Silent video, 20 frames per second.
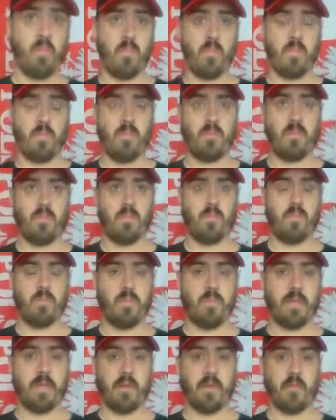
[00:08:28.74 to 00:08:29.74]
and then it would
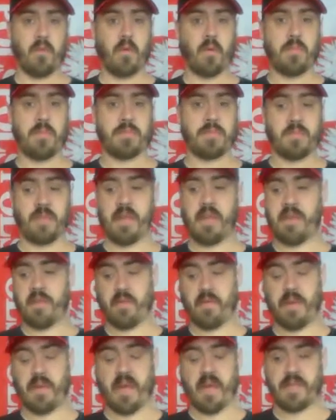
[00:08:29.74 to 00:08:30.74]
come in sunny, and I didn't want it getting
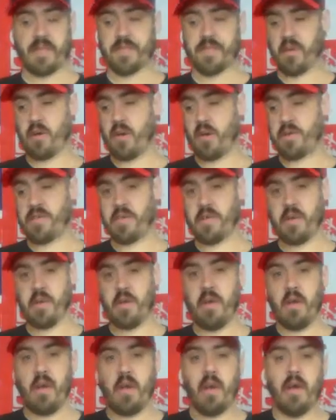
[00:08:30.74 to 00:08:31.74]
scorched.
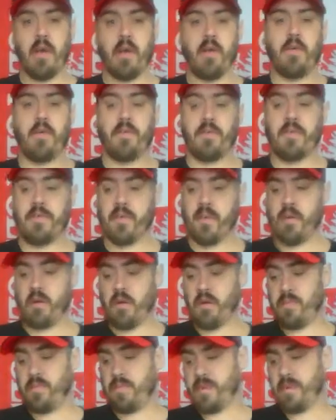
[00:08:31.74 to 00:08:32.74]
So,
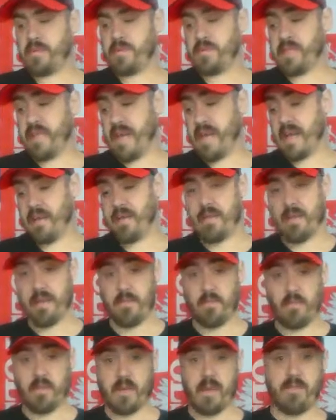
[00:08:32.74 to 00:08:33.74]
but yeah, I'm ready for
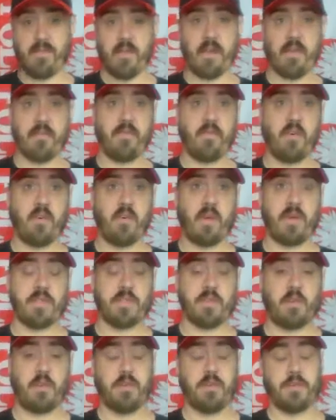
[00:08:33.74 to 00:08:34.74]
that for the winter on the
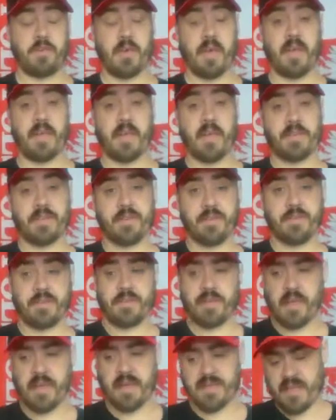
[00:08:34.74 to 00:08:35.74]
dry days, because like I said, I
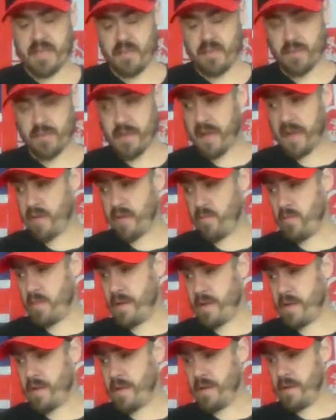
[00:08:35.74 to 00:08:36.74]
already getting wet.
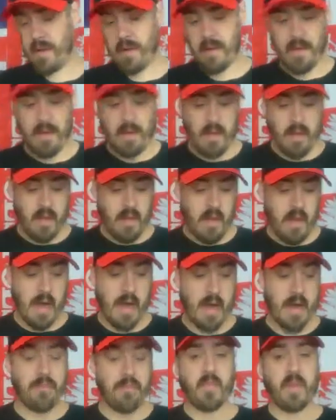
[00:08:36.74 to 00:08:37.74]
And
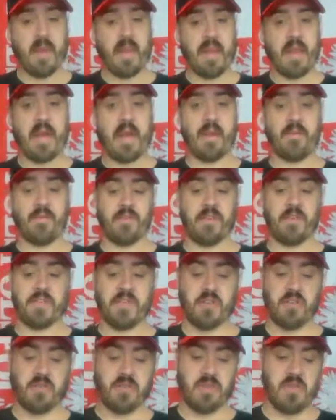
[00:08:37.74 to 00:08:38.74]
I have to show two
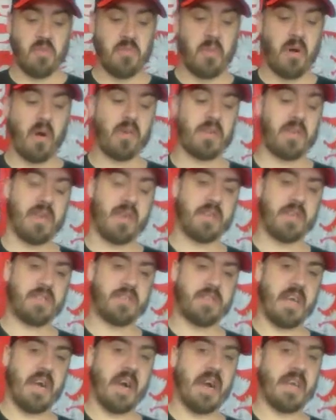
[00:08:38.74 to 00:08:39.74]
more things. I
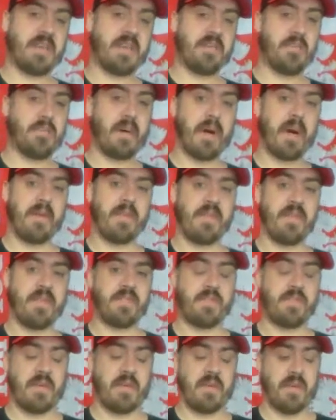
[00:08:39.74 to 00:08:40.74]
didn't buy these.
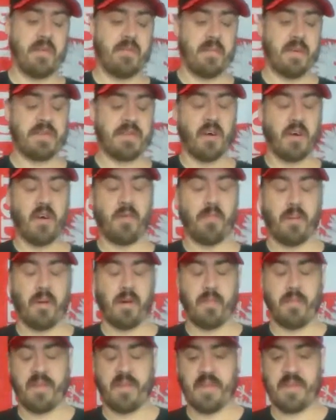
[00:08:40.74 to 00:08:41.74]
My daughter bought me these.
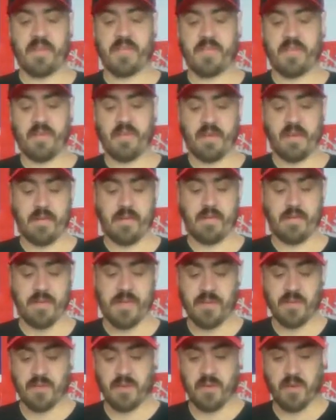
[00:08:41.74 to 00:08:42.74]
She was
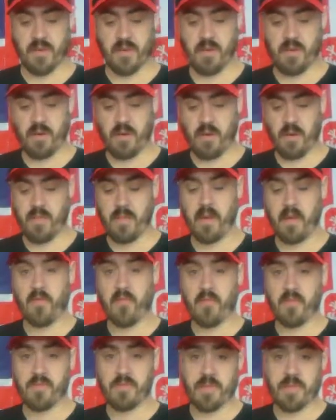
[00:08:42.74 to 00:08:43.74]
coming home from school
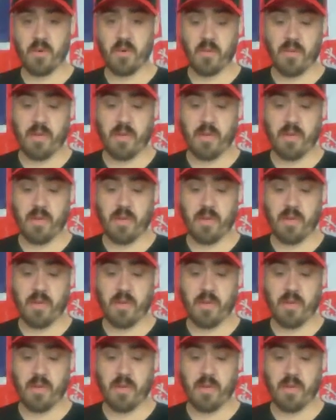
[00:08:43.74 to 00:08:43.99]
with her mum,